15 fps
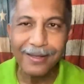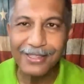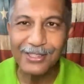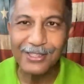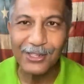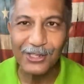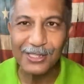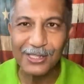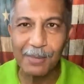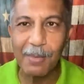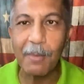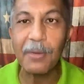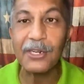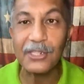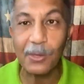This is just a
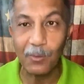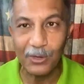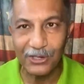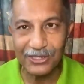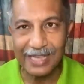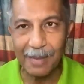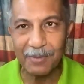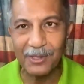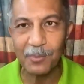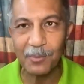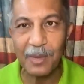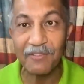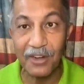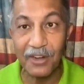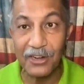membership. We just happen to
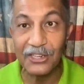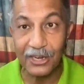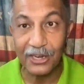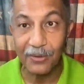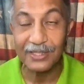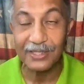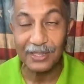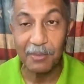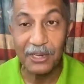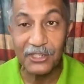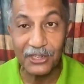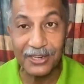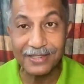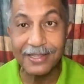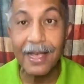pay very generous
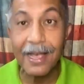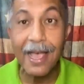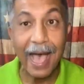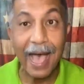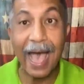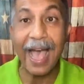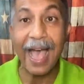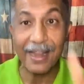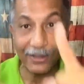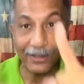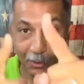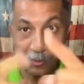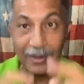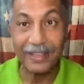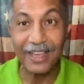commissions, and
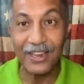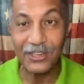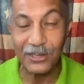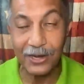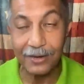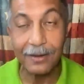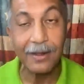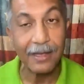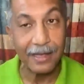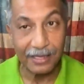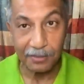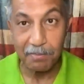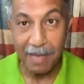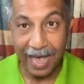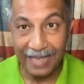duplication
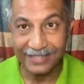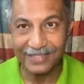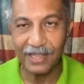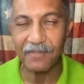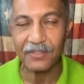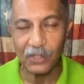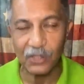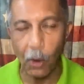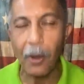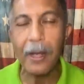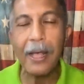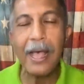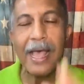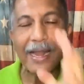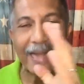is massive. So,
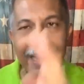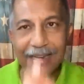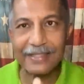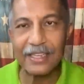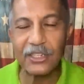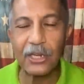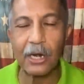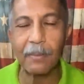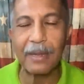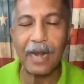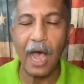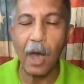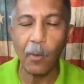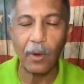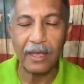ladies and gentlemen,
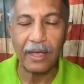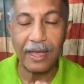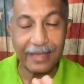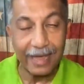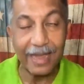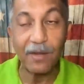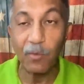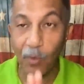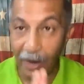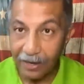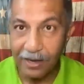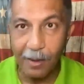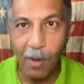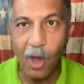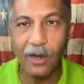I want to again
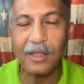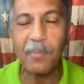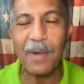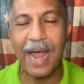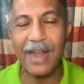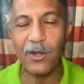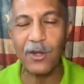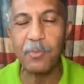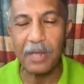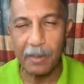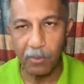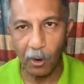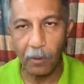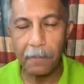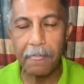welcome all of the brand new
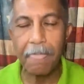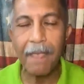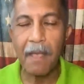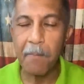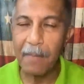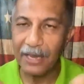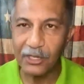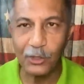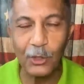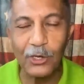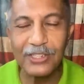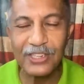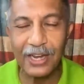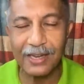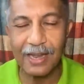people. Make sure
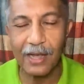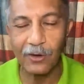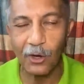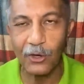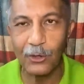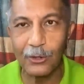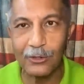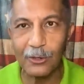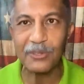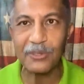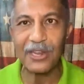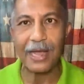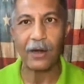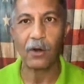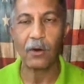you check out our YouTube
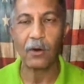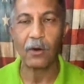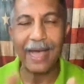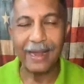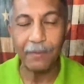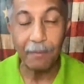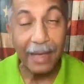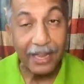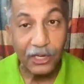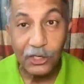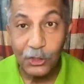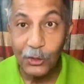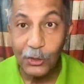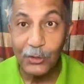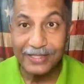channel and make
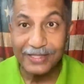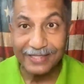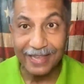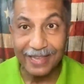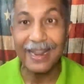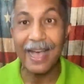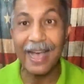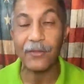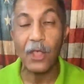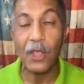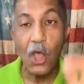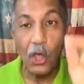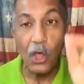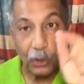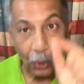sure you send out
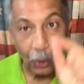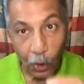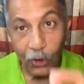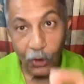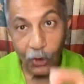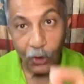your